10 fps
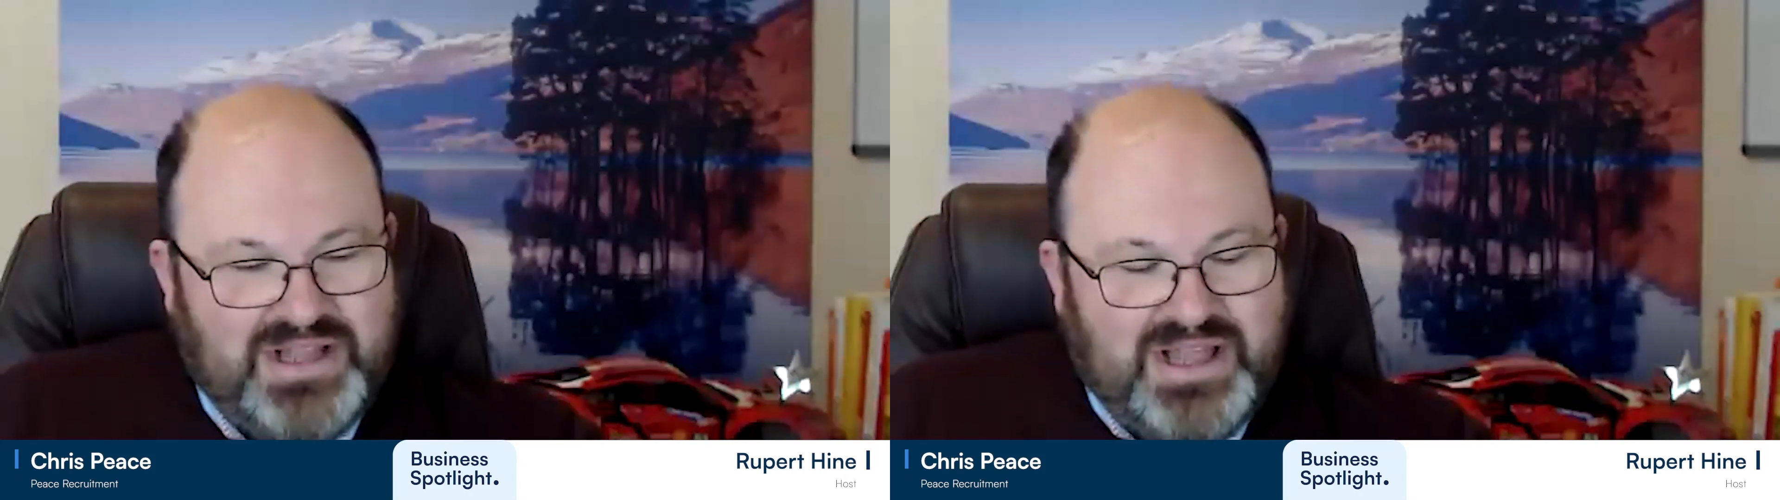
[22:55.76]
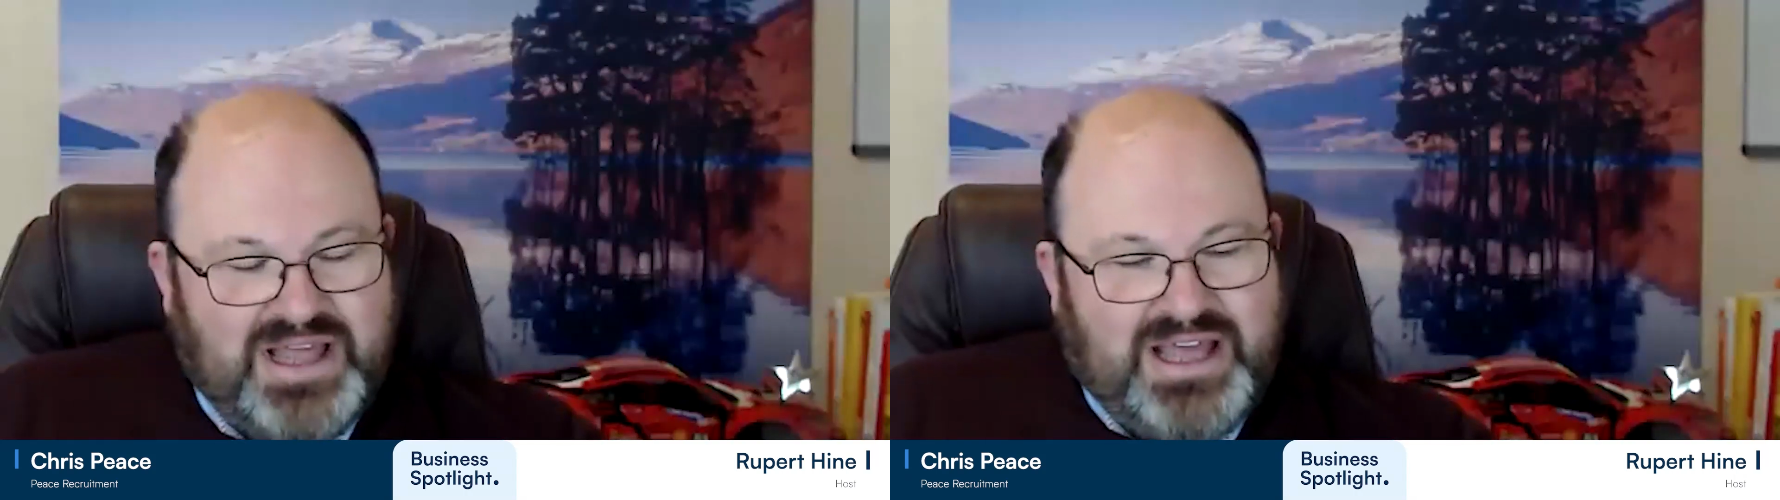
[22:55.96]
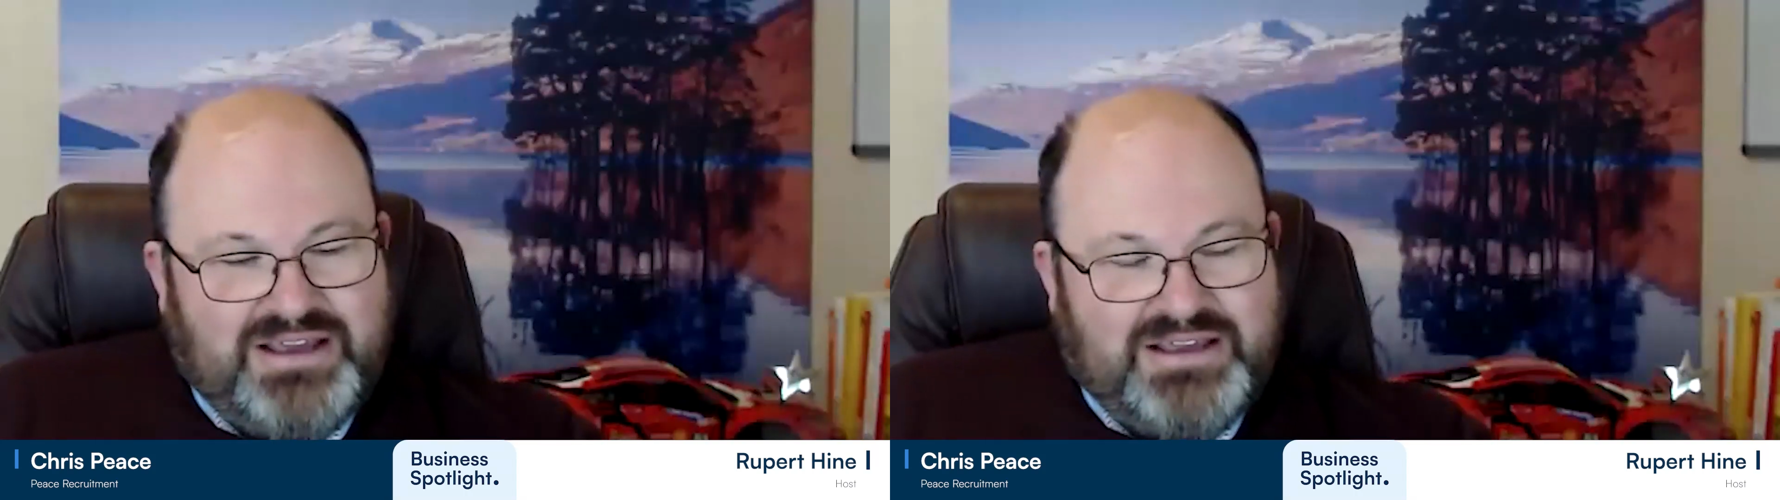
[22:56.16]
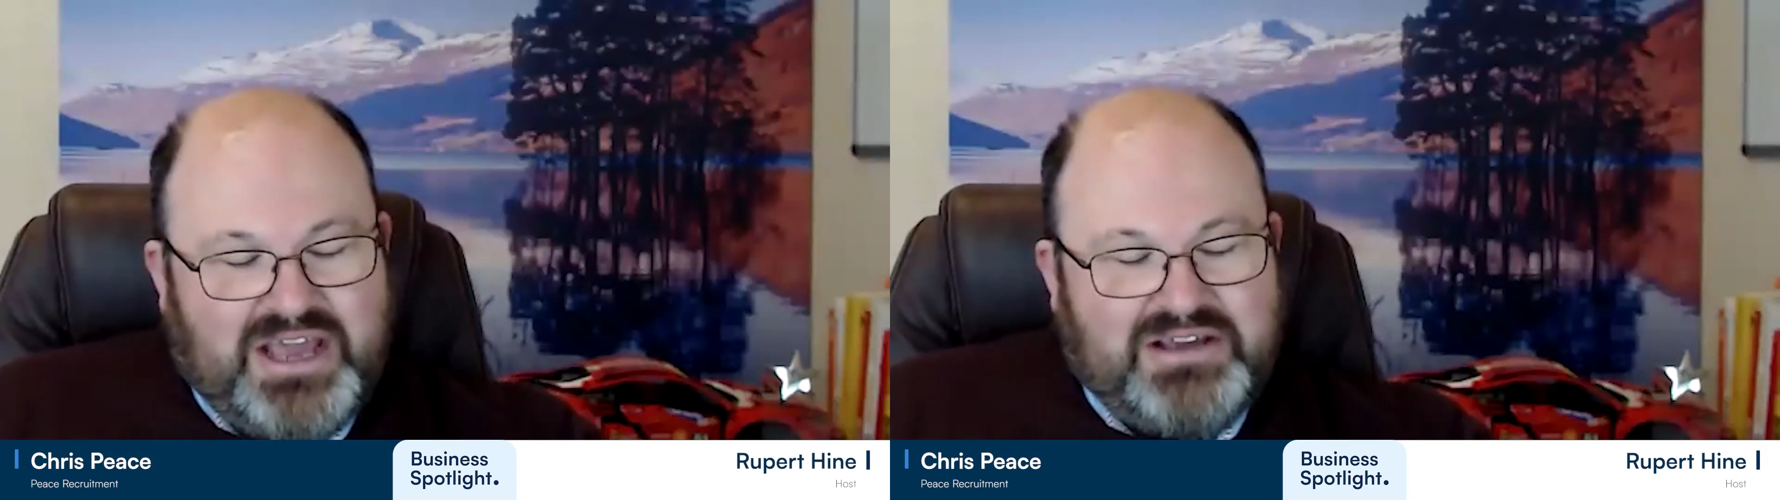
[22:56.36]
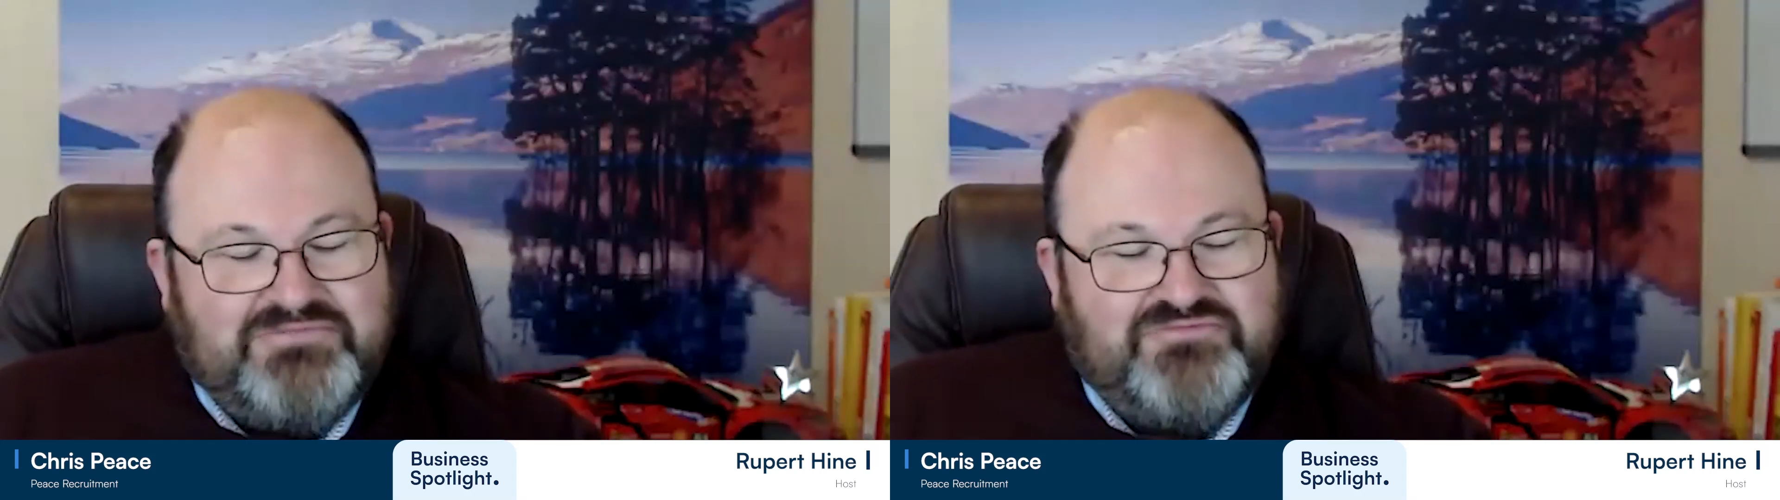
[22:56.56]
Well,
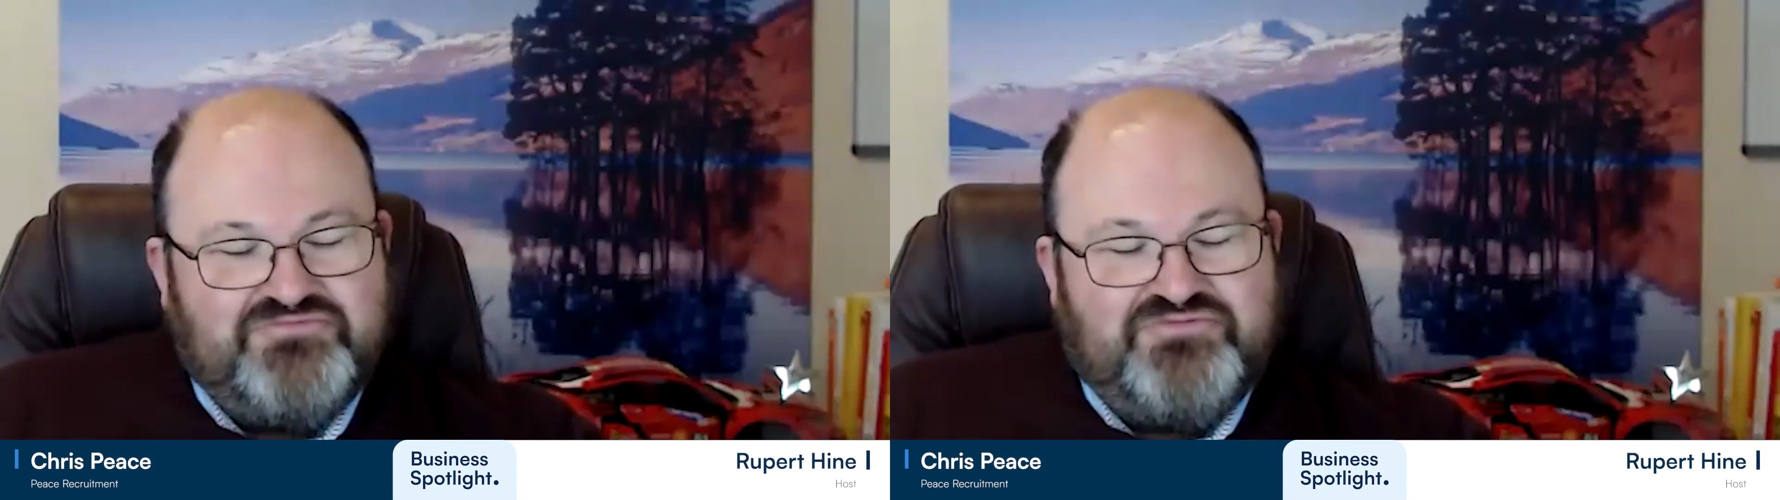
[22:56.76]
I